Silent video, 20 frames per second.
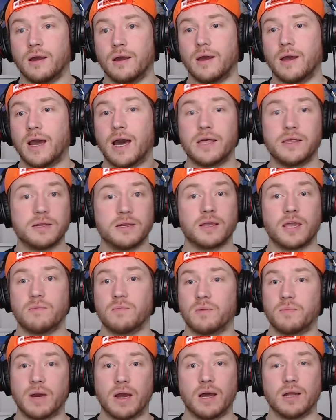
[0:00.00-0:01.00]
how that came
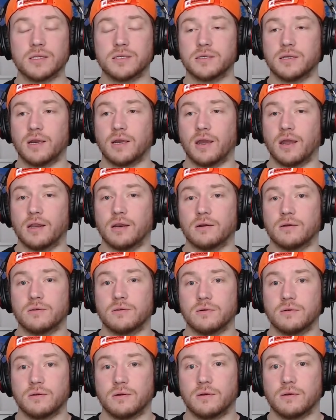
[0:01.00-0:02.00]
about, and
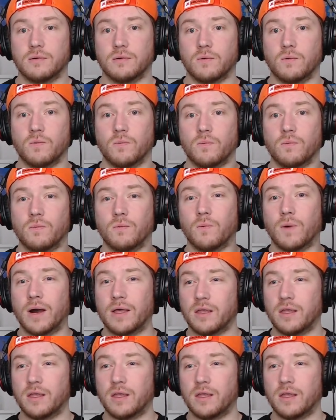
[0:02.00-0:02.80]
why